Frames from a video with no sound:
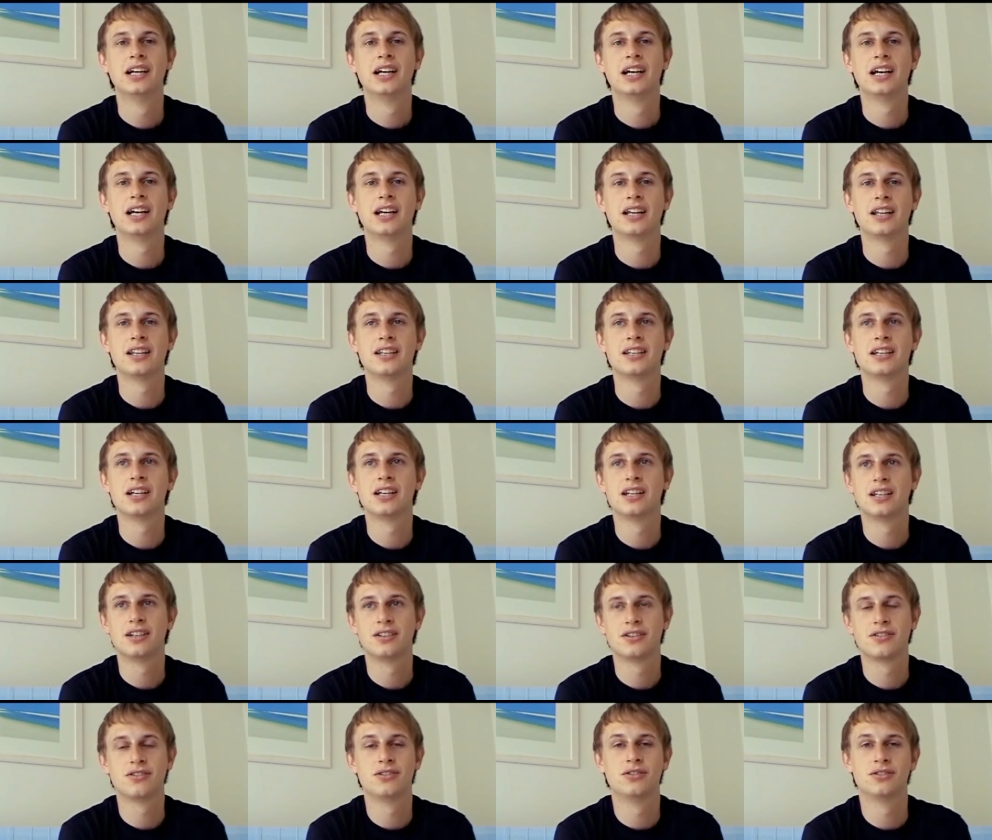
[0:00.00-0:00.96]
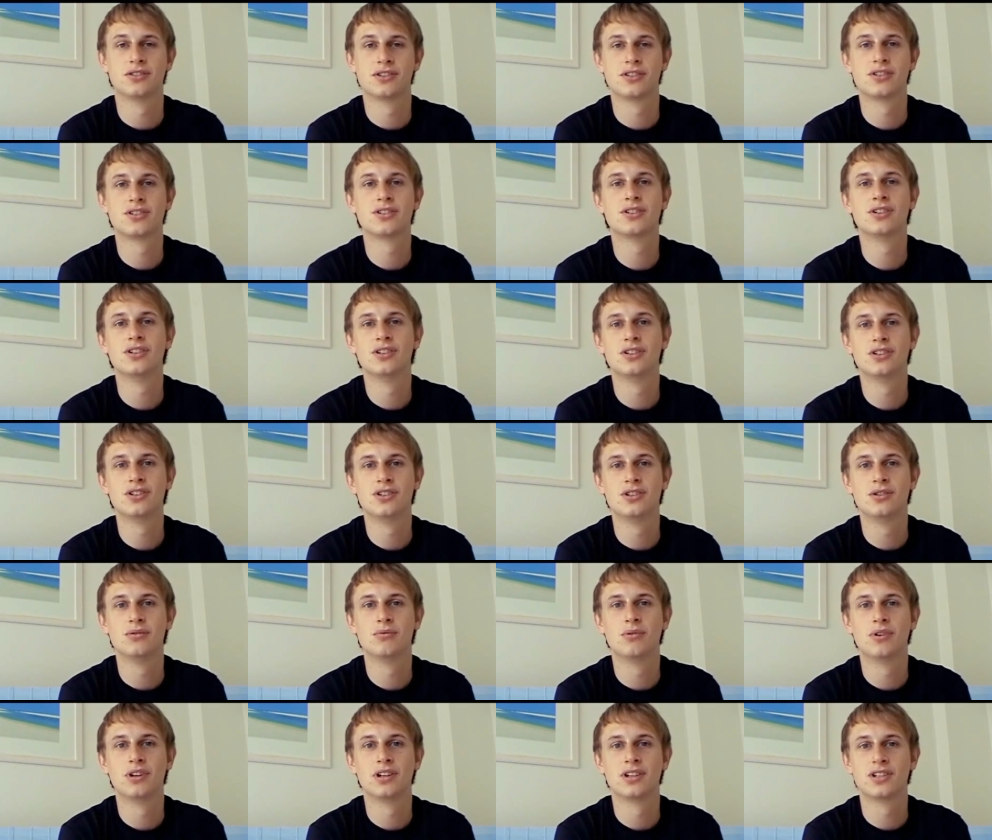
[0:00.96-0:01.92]
And of course, as soon as
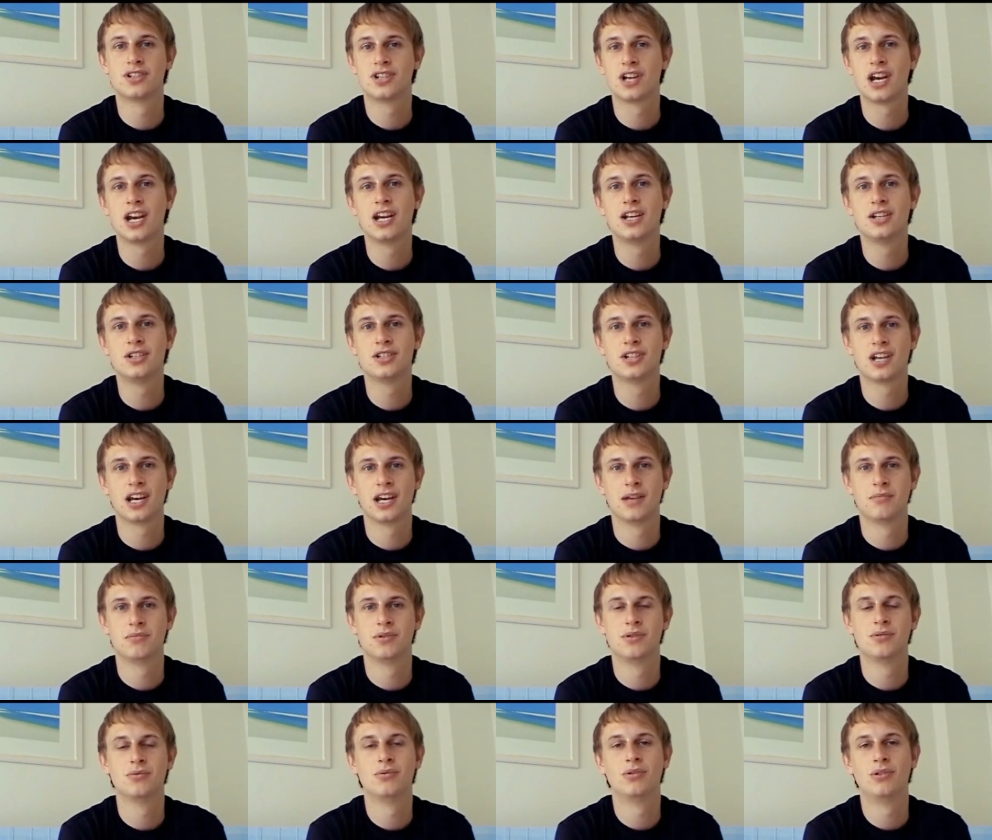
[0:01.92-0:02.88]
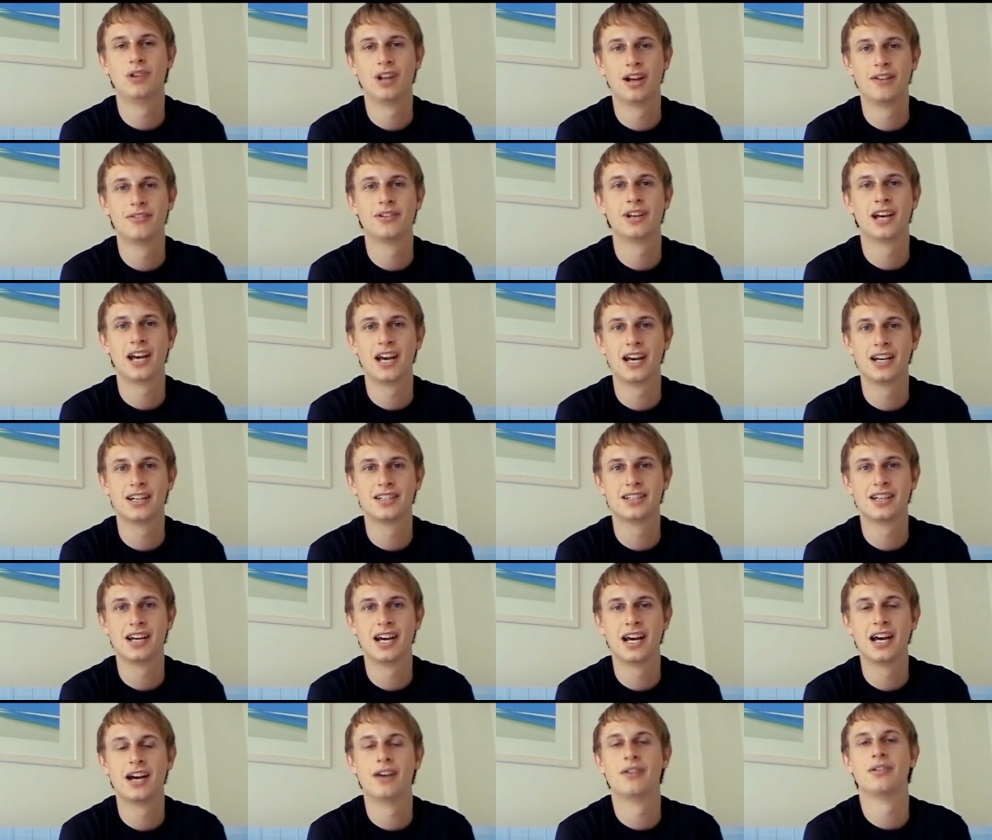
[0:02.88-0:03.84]
you want to change games, you all have to
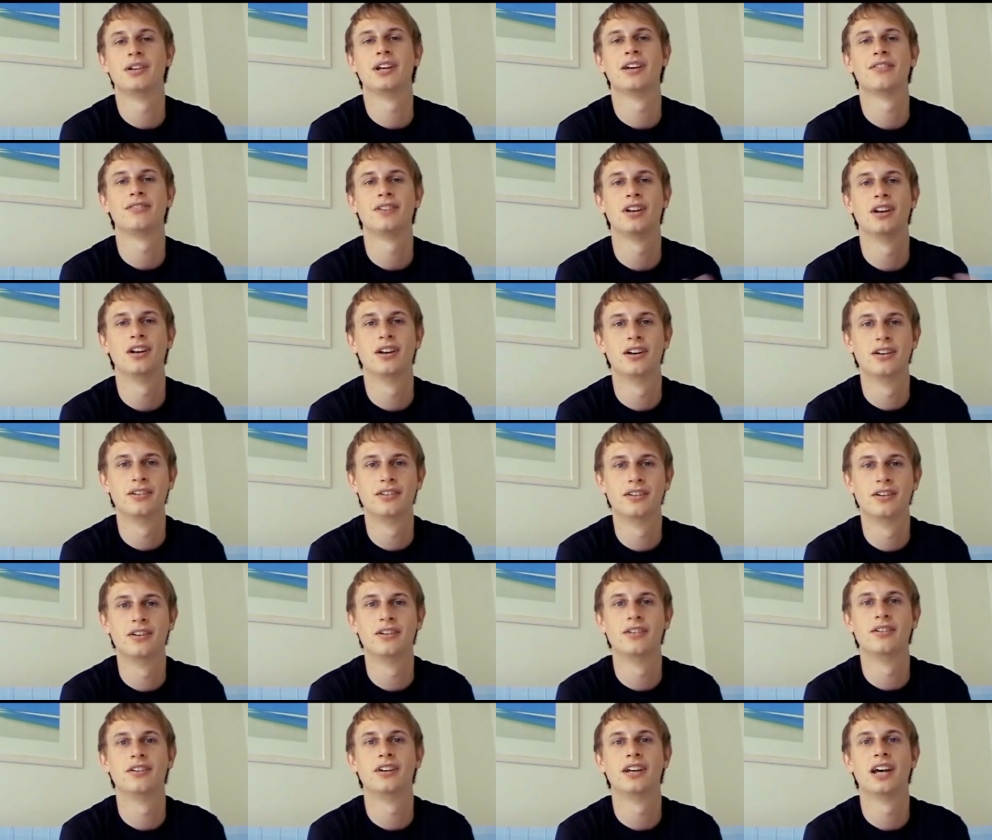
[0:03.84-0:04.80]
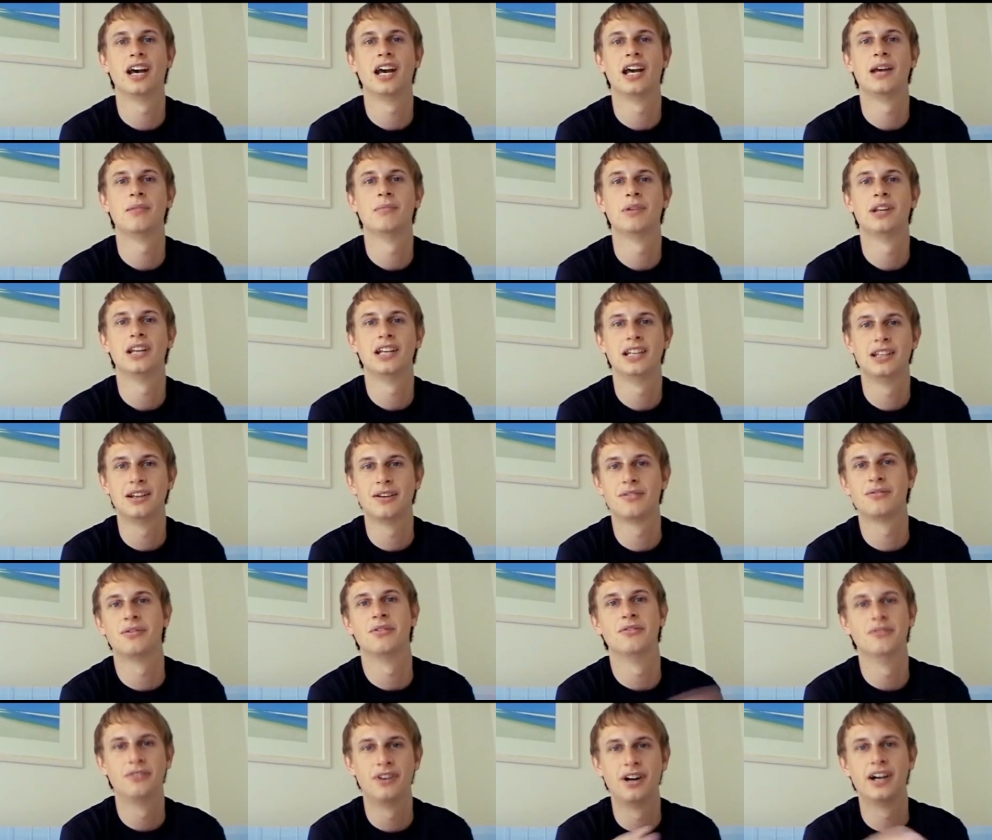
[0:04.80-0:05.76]
exit out, you have to load the new game, and then you have
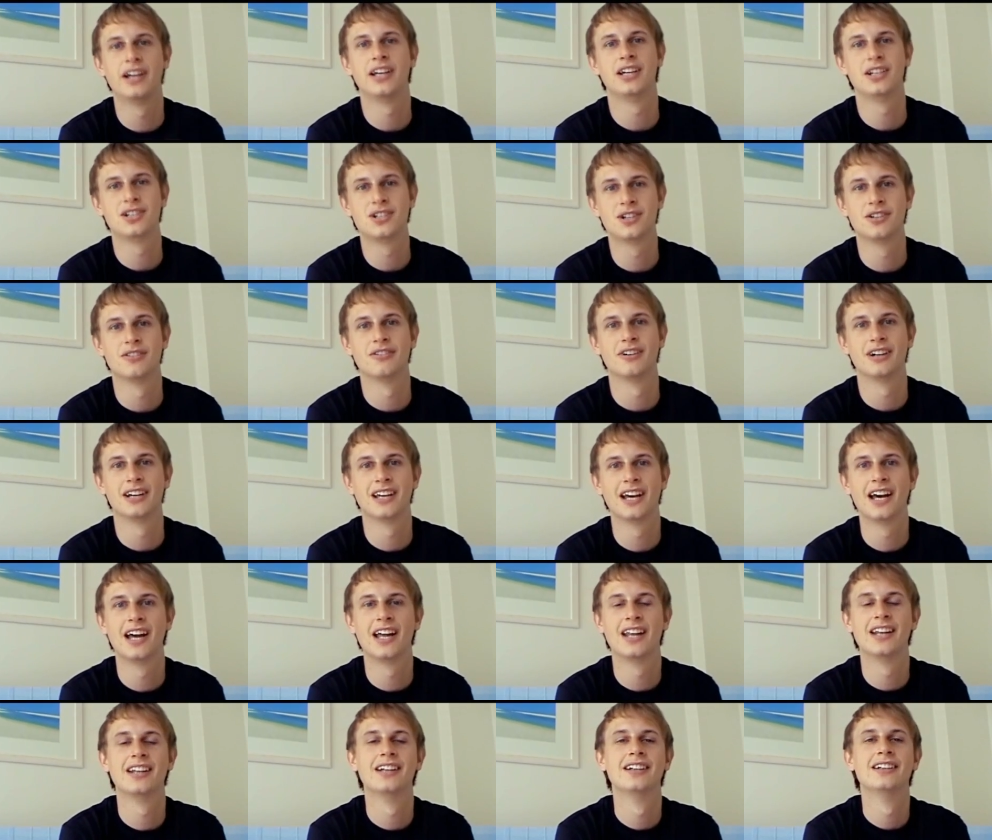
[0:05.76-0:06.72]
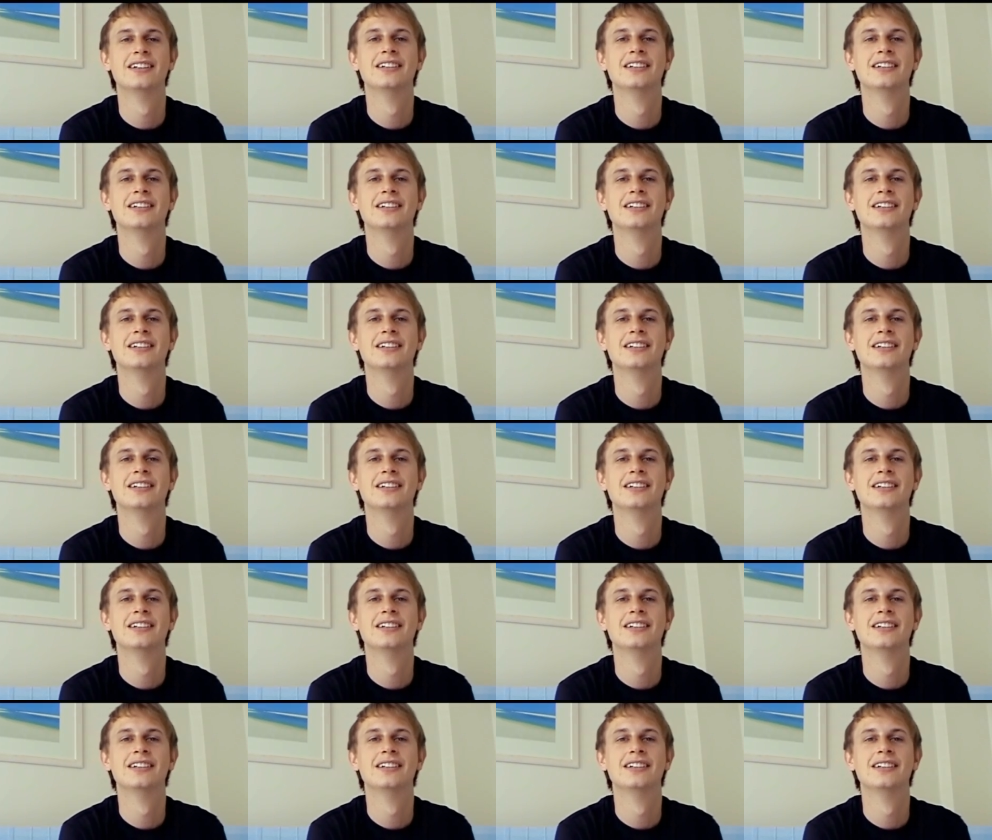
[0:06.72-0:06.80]
to invite each other again.